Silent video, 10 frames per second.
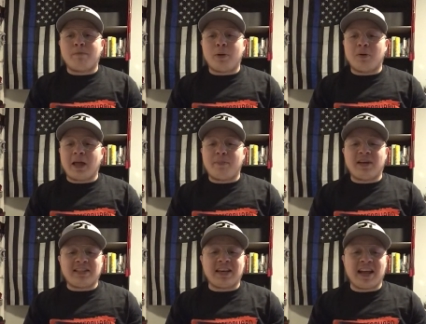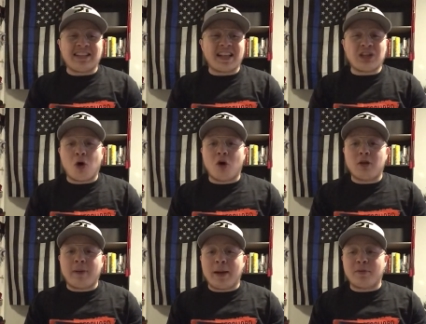But with that being said, guys, that's all
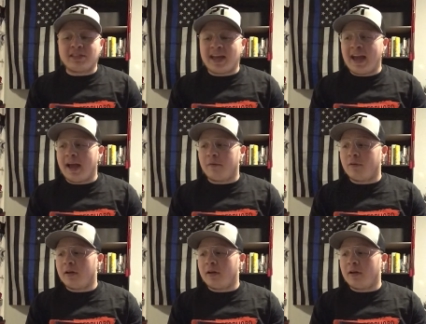the Bibles I have.